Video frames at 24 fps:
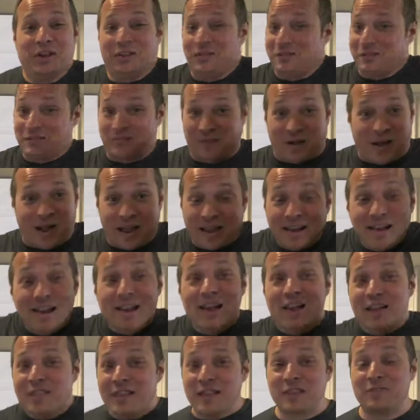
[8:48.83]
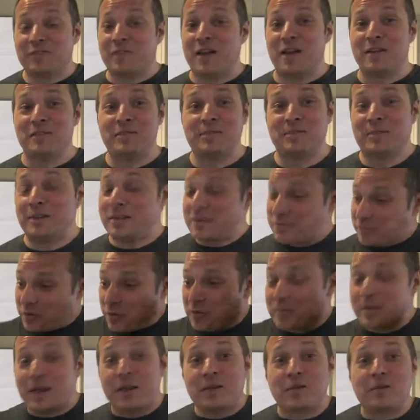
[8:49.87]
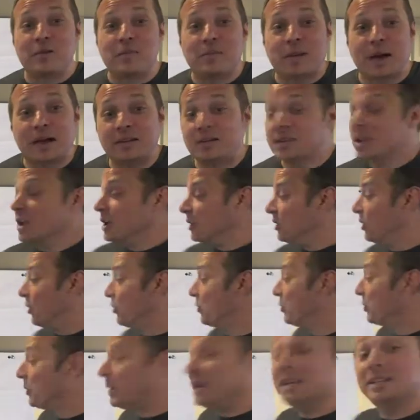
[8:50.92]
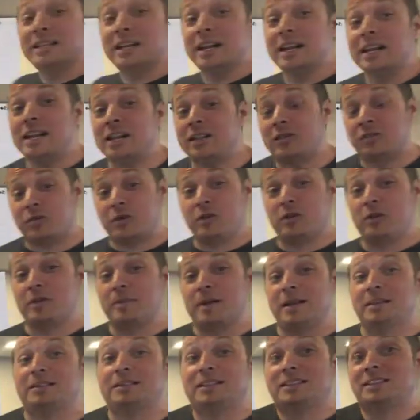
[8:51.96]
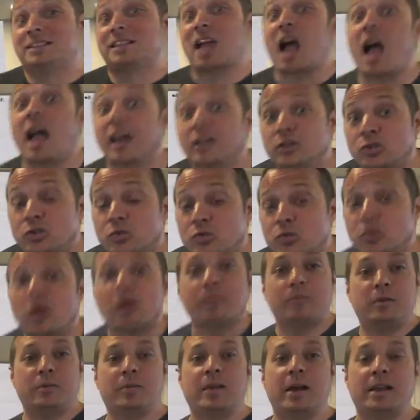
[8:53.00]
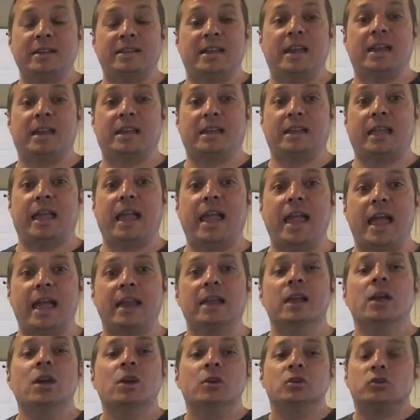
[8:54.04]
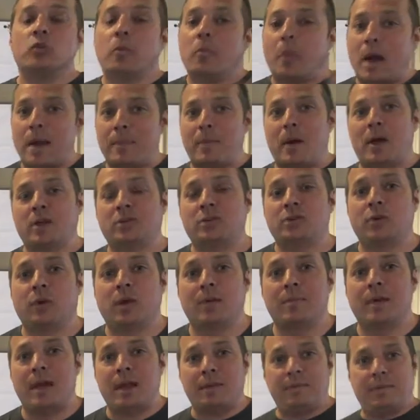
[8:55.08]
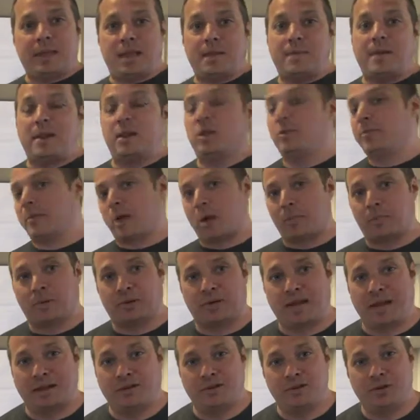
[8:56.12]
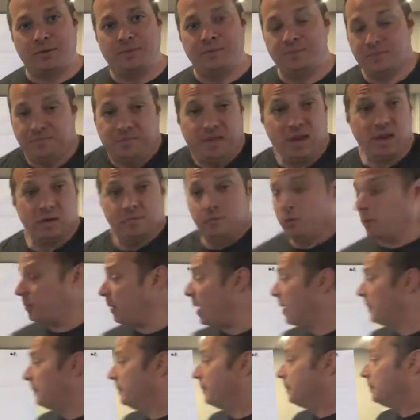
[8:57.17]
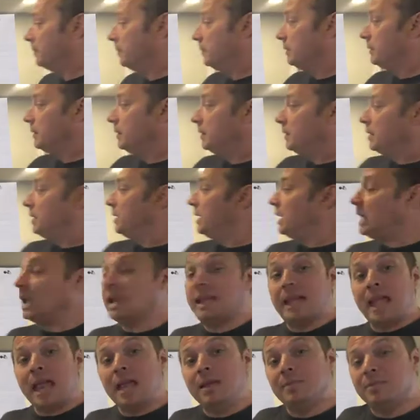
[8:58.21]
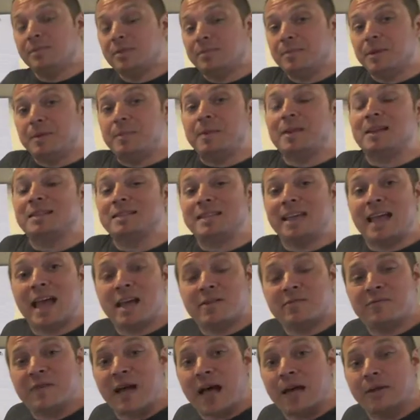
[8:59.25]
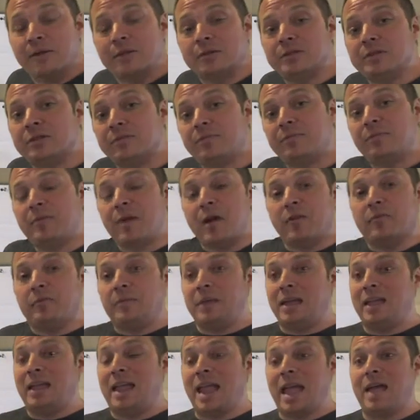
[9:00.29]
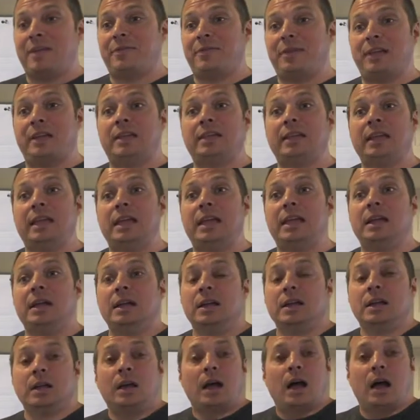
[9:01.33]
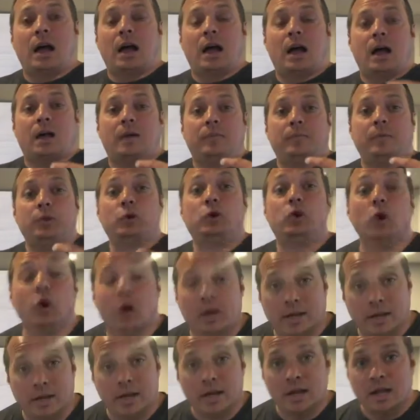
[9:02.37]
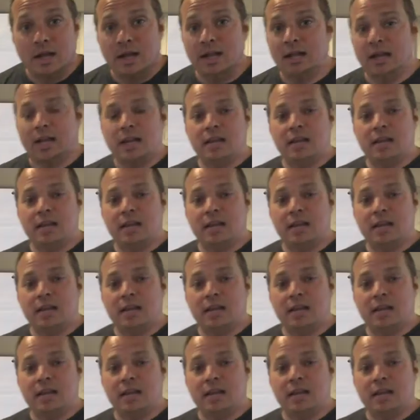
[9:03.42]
fine. That's fine with me. Throw me under the bus. The reason I need to throw you in the bus is because I screwed up. You mind taking the hit? So my boss don't get mad at me. They get mad at you, but I'll protect you. Yeah, no problem. He came to me because he had values of being ethically good. He